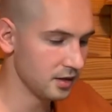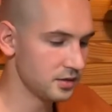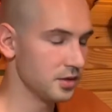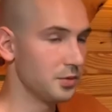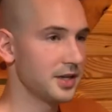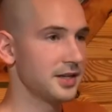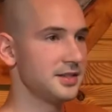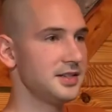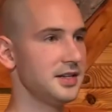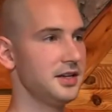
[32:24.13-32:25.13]
So we can
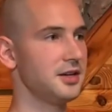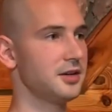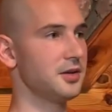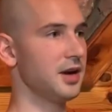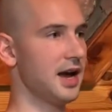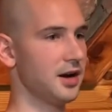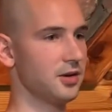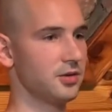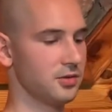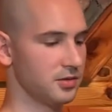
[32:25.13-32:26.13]
see here
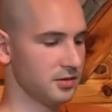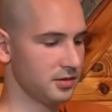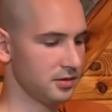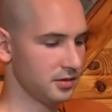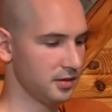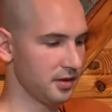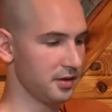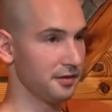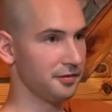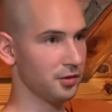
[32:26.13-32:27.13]
how
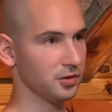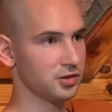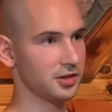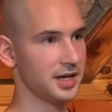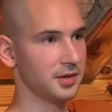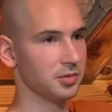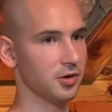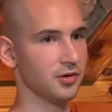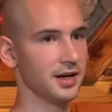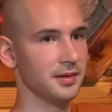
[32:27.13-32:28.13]
the full training
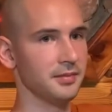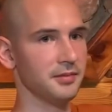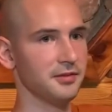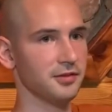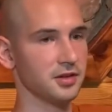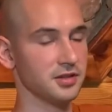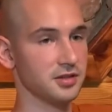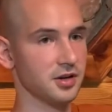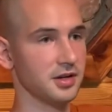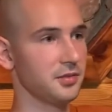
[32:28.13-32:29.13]
program,
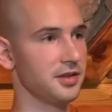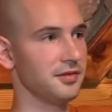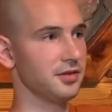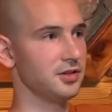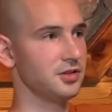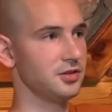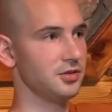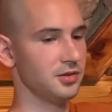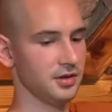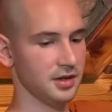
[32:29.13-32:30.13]
starting with the
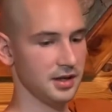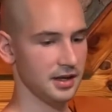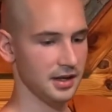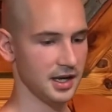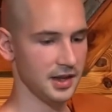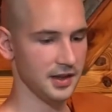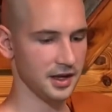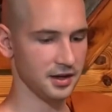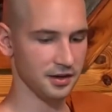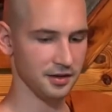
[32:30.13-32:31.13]
virtue, and
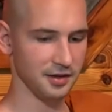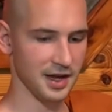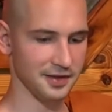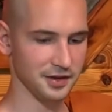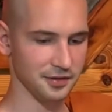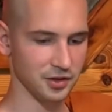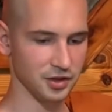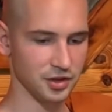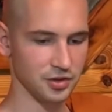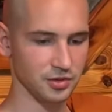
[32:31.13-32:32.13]
then after
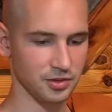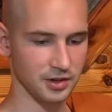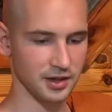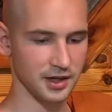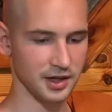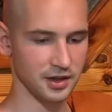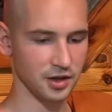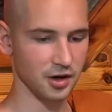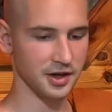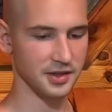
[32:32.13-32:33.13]
virtue,
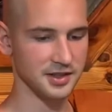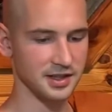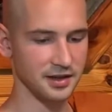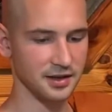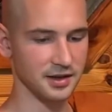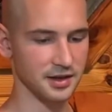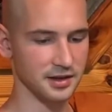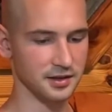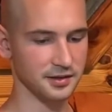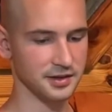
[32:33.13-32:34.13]
guarding
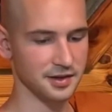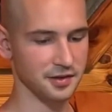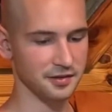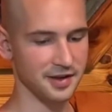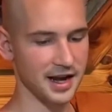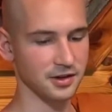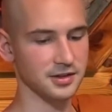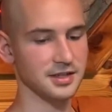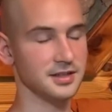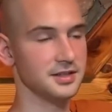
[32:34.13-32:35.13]
the different
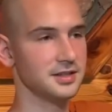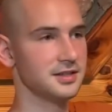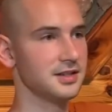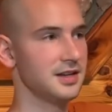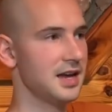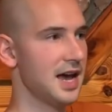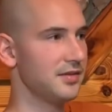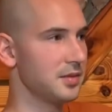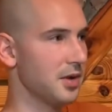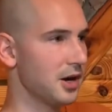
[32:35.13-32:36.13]
faculties,
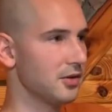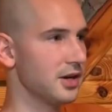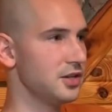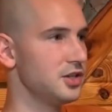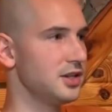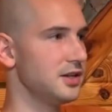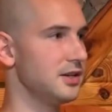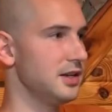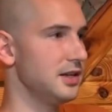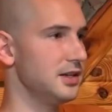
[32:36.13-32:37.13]
having
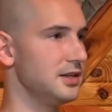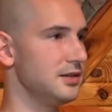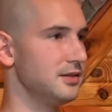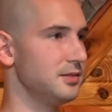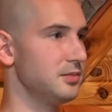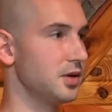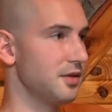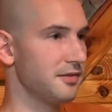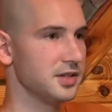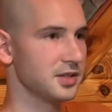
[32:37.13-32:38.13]
moderation in both
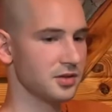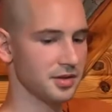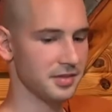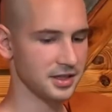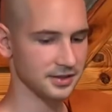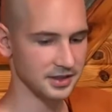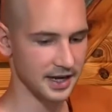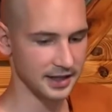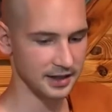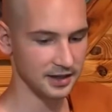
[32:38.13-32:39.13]
physical and mental
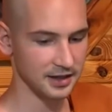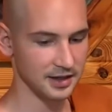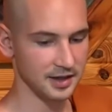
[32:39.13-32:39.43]
diet,